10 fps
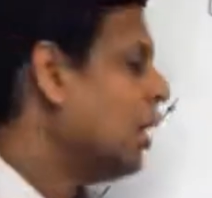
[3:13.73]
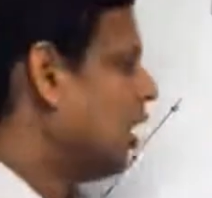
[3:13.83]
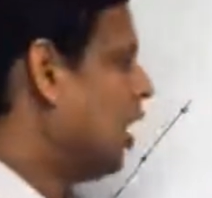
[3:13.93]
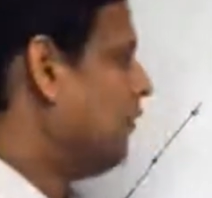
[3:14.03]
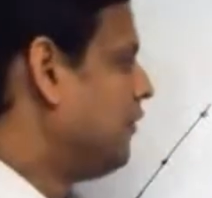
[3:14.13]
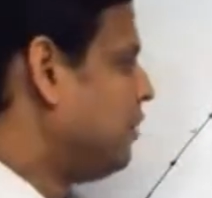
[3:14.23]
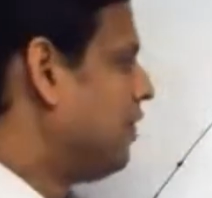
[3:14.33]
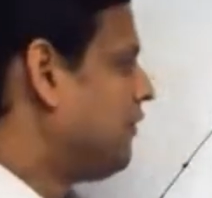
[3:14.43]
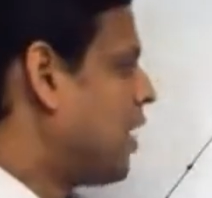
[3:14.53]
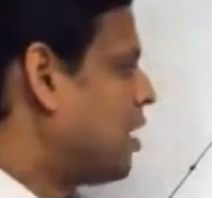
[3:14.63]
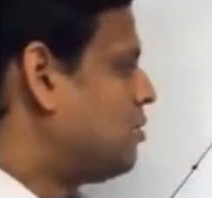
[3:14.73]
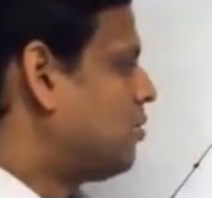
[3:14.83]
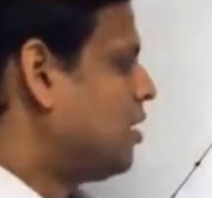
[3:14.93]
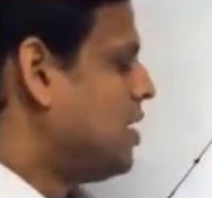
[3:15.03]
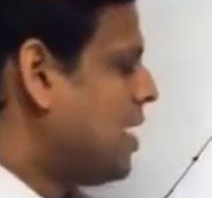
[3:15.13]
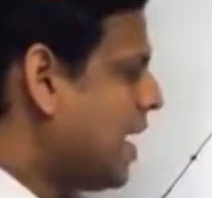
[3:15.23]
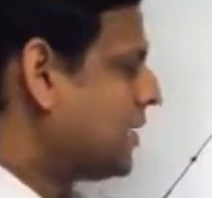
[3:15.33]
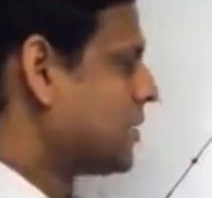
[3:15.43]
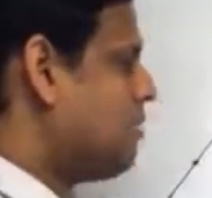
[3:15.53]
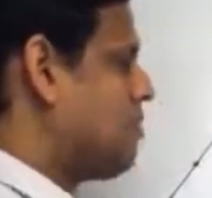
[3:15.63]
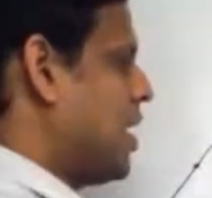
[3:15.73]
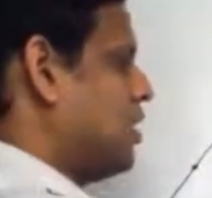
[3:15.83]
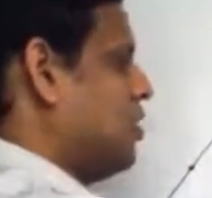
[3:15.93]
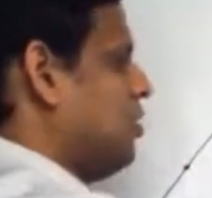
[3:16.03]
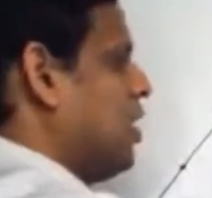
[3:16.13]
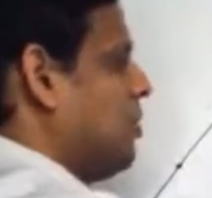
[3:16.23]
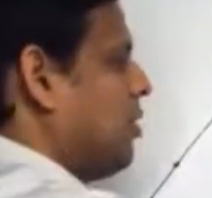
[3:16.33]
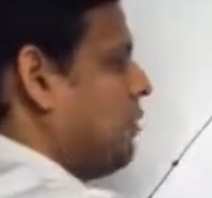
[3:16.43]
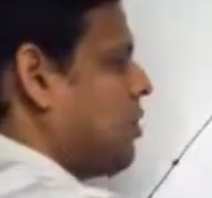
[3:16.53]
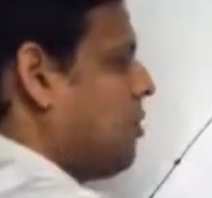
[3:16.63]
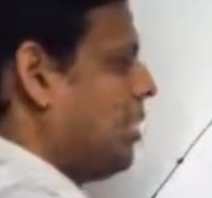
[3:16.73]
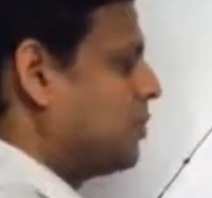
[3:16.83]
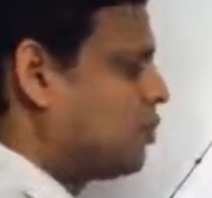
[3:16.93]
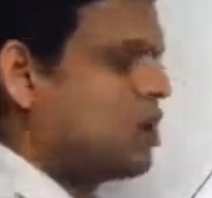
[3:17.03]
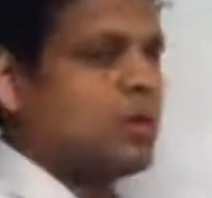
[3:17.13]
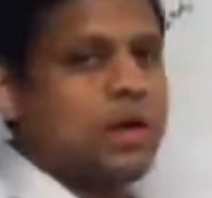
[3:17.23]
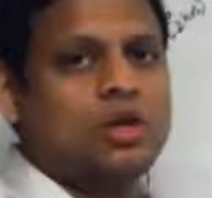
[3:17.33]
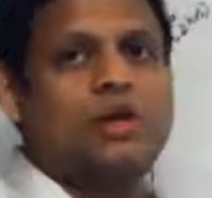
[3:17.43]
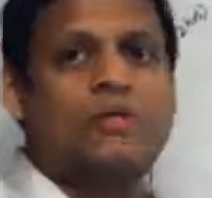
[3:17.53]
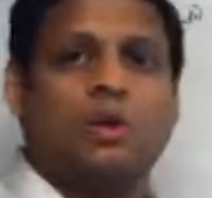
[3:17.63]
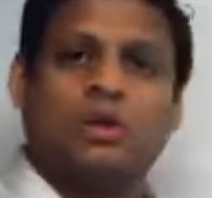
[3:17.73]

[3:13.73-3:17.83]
will be far less compared to the amount of problems worked when you have